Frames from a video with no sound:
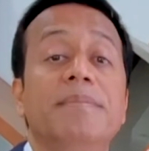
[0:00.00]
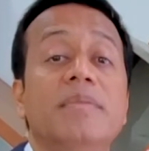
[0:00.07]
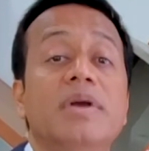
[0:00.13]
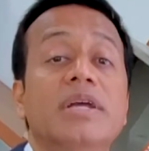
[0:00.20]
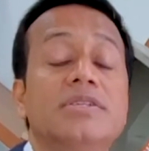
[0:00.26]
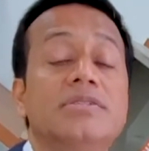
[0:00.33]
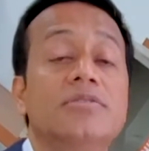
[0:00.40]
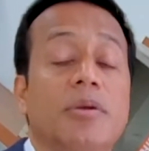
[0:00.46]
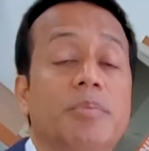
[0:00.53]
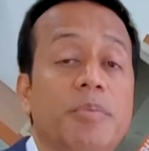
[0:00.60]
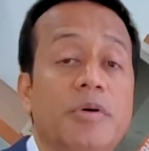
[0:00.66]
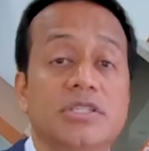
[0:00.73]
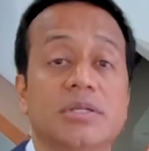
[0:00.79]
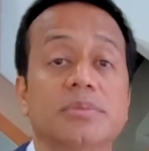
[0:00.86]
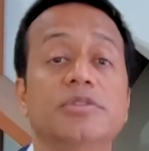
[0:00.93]
is not
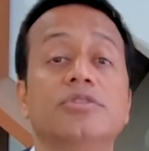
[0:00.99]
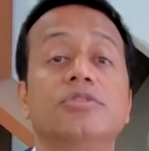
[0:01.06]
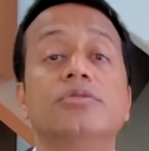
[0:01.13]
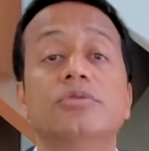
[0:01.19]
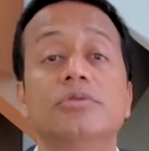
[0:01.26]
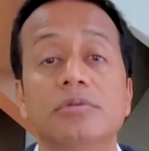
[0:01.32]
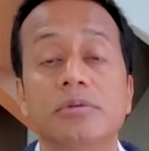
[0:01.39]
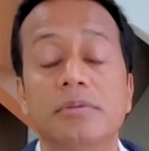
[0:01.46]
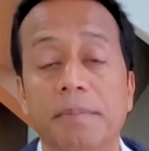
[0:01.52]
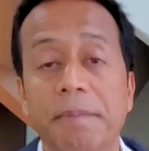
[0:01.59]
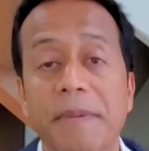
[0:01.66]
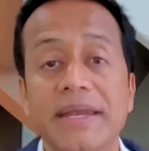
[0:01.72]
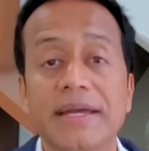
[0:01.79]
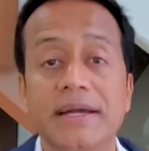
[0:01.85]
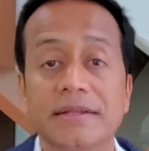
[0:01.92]
possible through
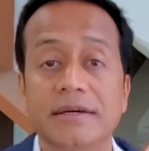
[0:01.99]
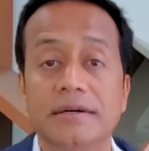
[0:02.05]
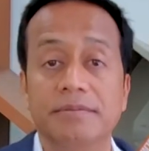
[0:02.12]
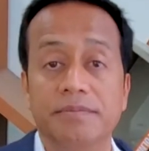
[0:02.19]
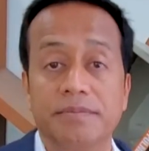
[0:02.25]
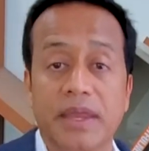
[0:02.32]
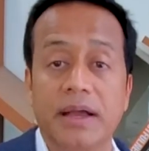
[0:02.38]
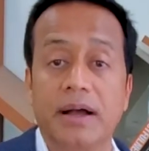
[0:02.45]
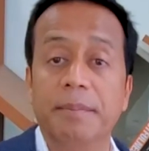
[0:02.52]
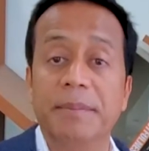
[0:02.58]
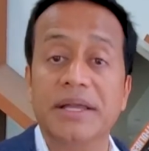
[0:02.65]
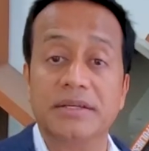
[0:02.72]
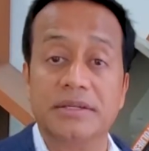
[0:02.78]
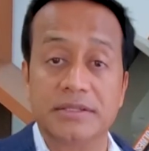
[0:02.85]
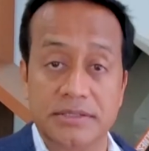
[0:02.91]
many other
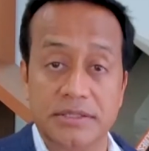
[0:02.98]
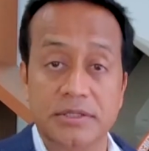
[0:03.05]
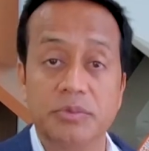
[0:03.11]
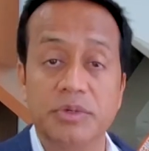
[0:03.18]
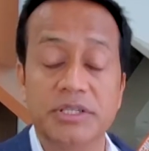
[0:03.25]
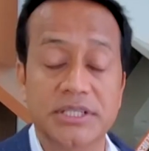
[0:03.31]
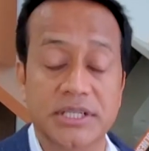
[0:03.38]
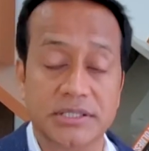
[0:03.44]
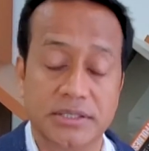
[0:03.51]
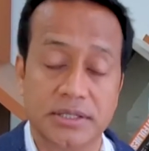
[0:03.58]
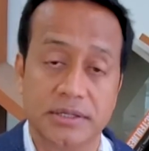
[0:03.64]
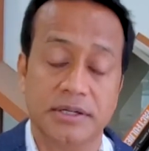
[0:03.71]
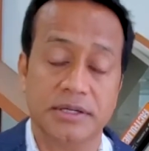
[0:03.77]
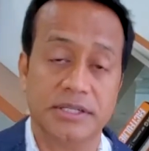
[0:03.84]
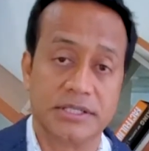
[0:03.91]
methods that we just
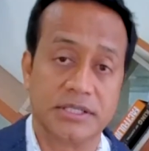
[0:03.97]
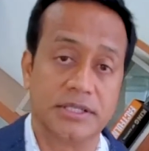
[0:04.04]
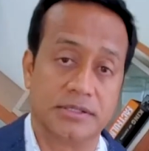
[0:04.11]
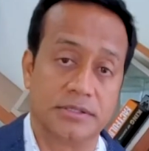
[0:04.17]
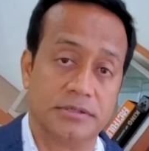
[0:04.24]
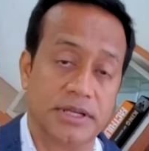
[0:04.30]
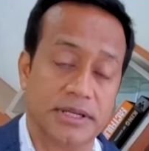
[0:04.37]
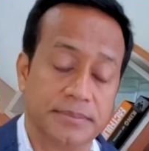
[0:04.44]
discussed today.